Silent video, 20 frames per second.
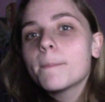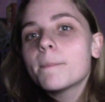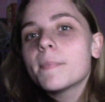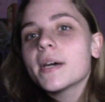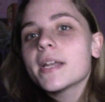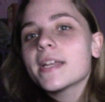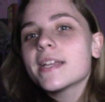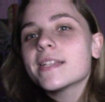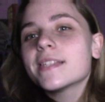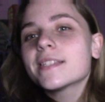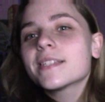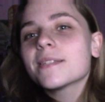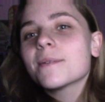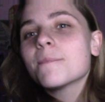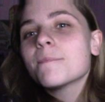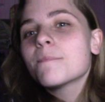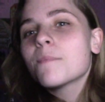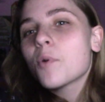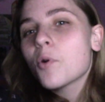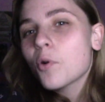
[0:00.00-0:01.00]
but it's
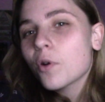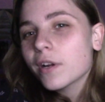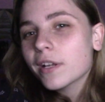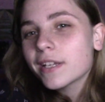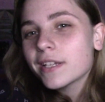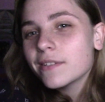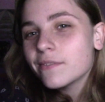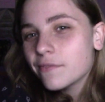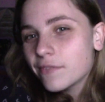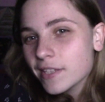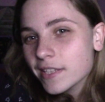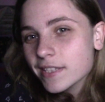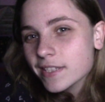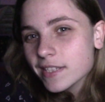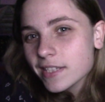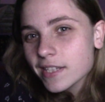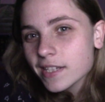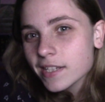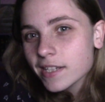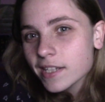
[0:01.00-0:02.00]
more
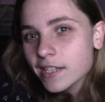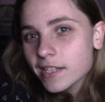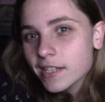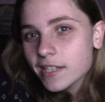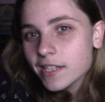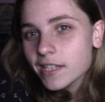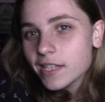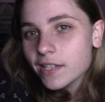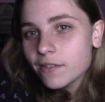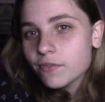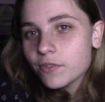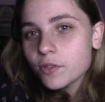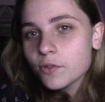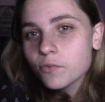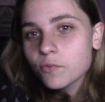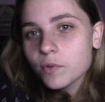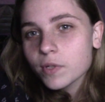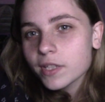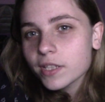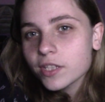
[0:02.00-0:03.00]
convincing if
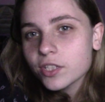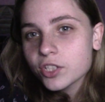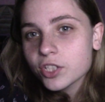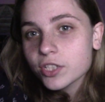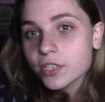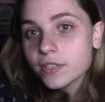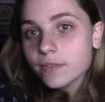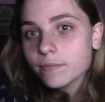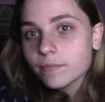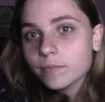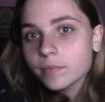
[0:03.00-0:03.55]
you really just